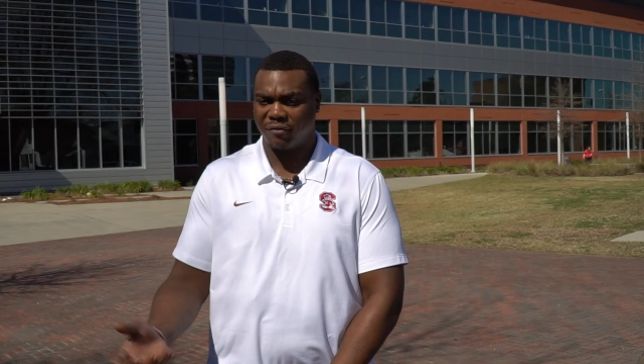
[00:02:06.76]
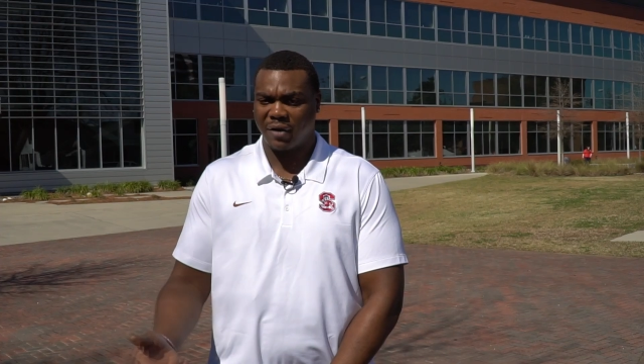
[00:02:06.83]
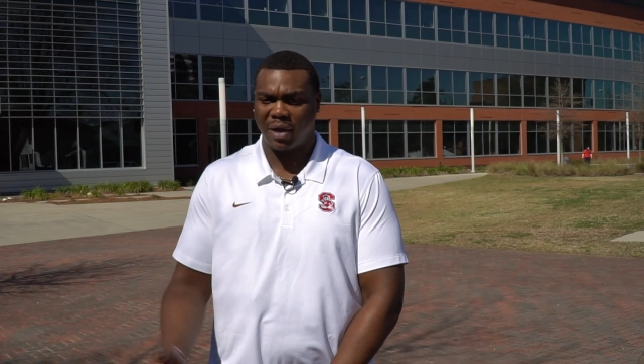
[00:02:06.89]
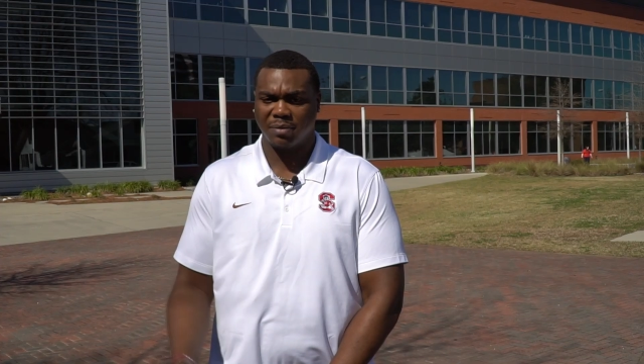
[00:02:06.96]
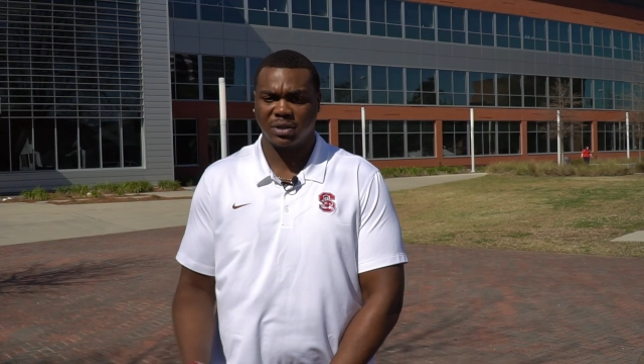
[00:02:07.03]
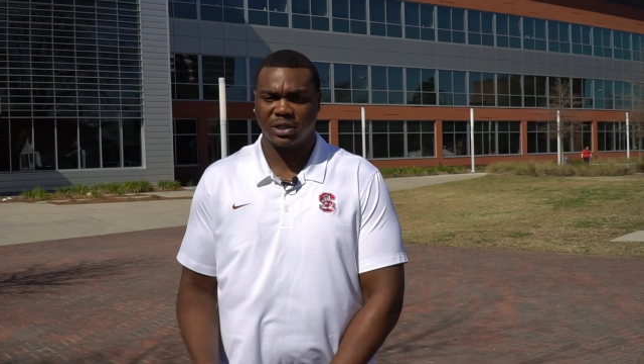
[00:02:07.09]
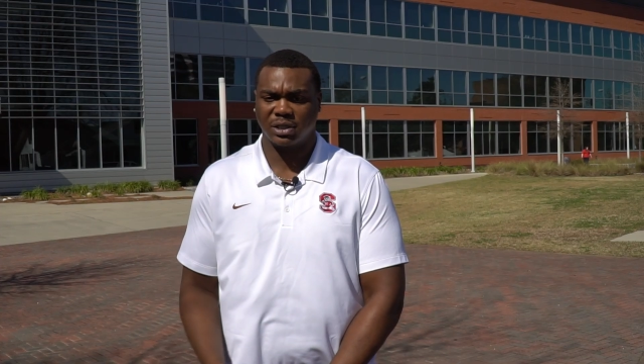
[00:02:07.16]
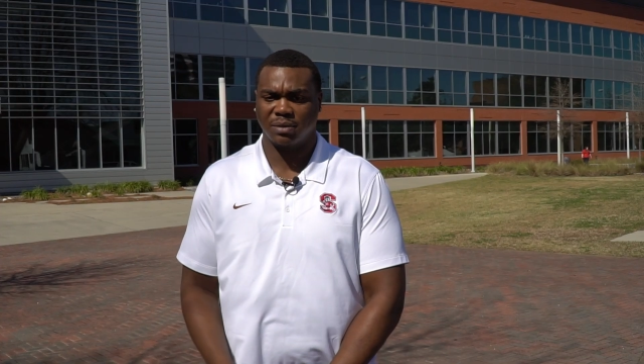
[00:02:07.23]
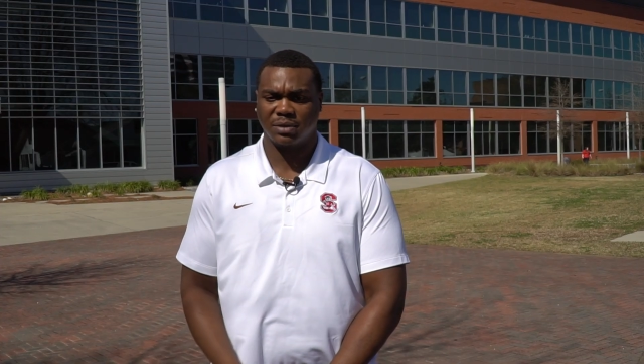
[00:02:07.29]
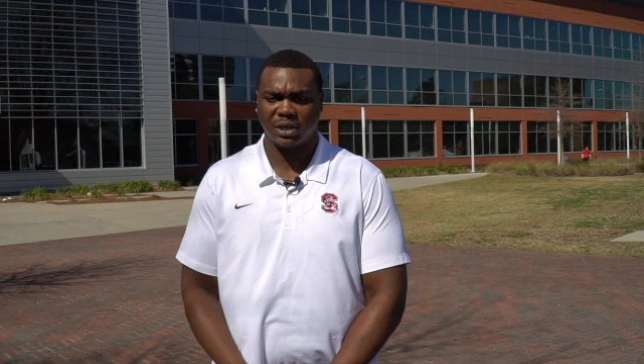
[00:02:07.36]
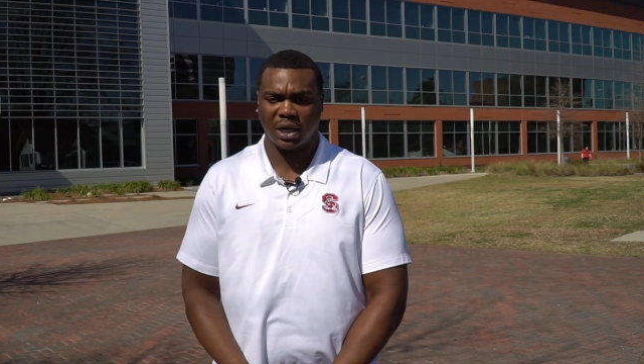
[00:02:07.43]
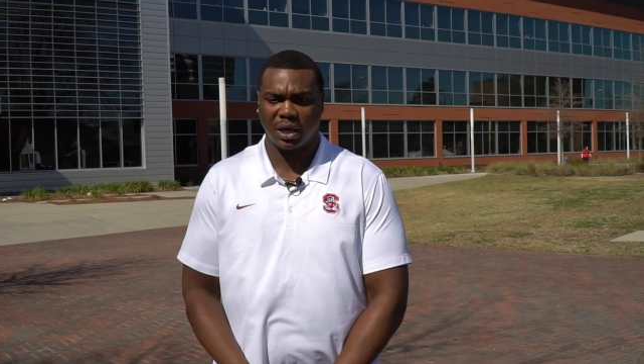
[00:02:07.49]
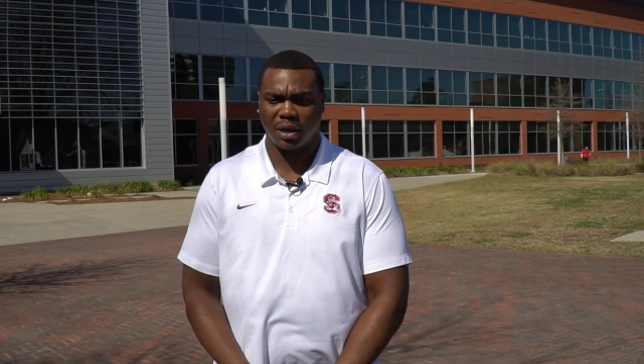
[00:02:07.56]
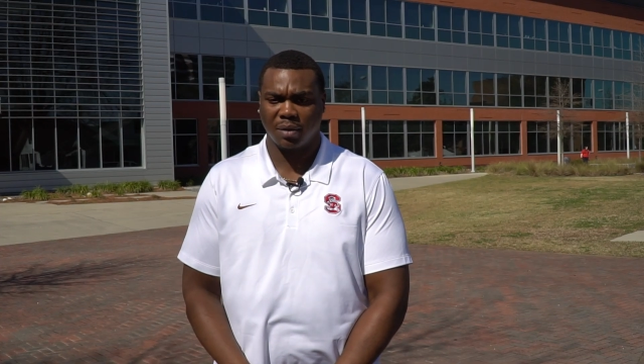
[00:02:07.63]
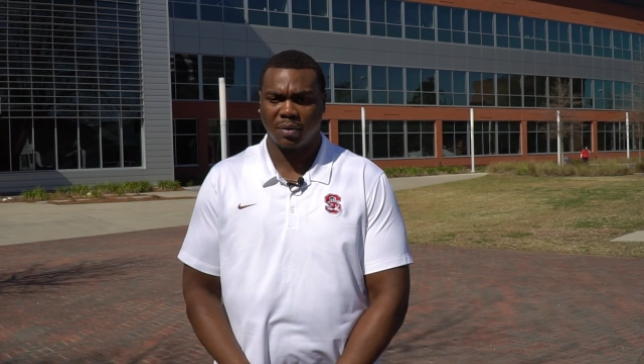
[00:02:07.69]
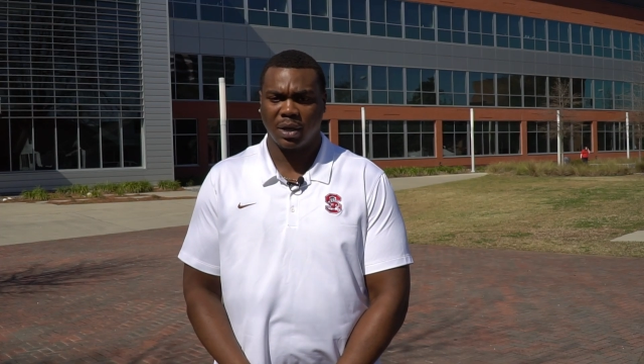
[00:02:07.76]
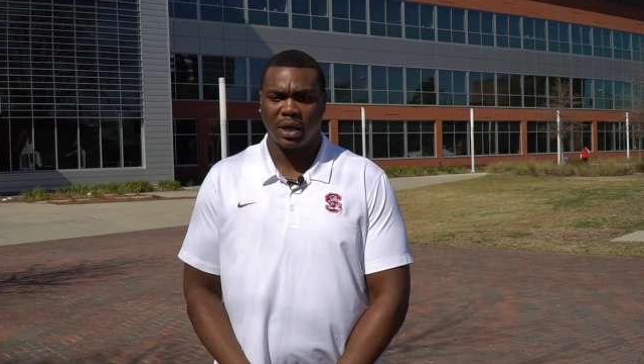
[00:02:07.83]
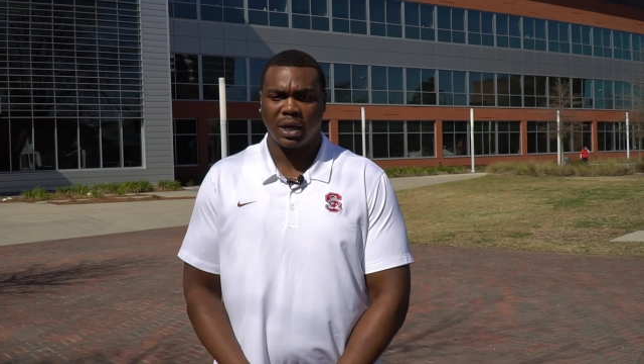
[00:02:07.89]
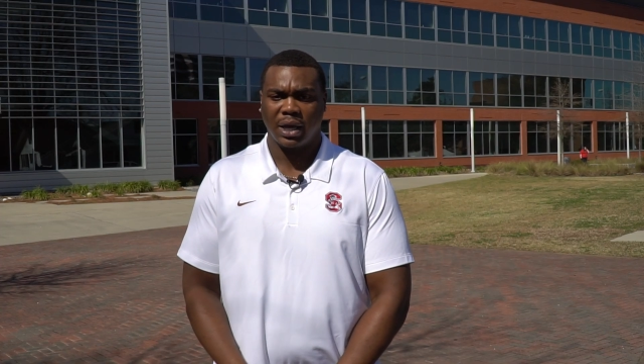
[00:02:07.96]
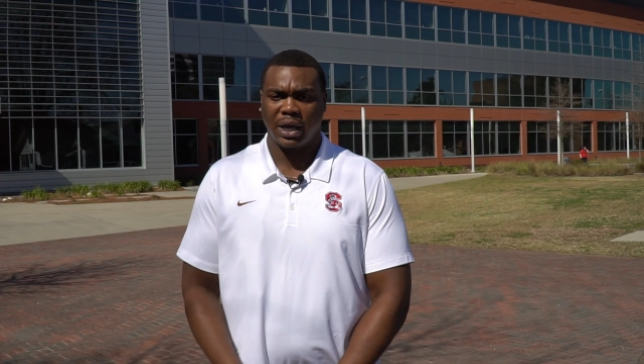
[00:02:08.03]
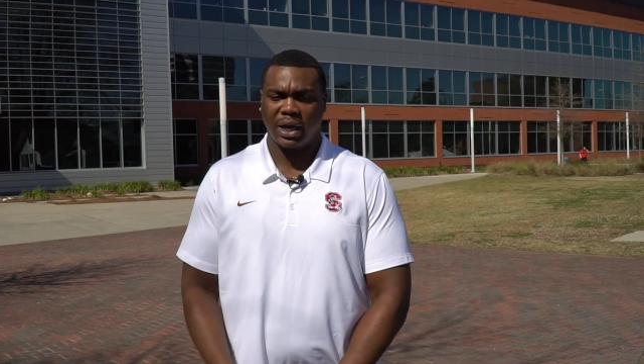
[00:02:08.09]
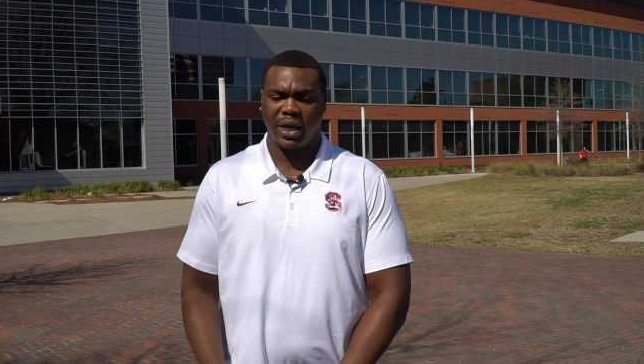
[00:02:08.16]
families sometimes.
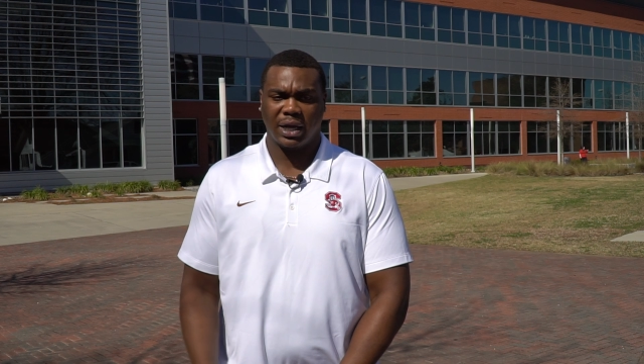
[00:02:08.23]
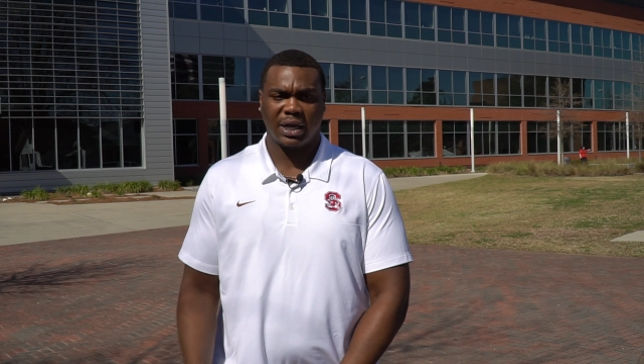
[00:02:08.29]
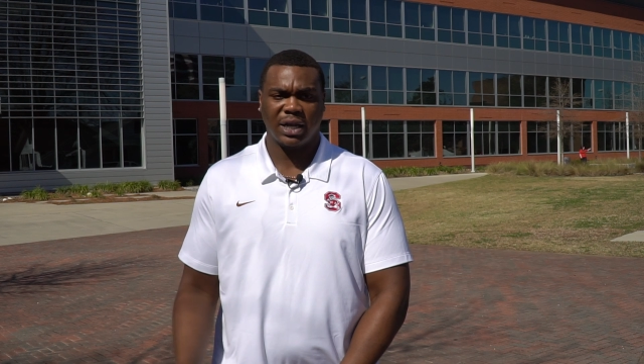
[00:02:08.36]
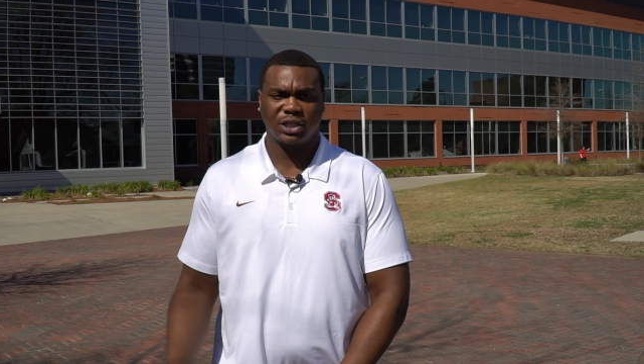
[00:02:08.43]
And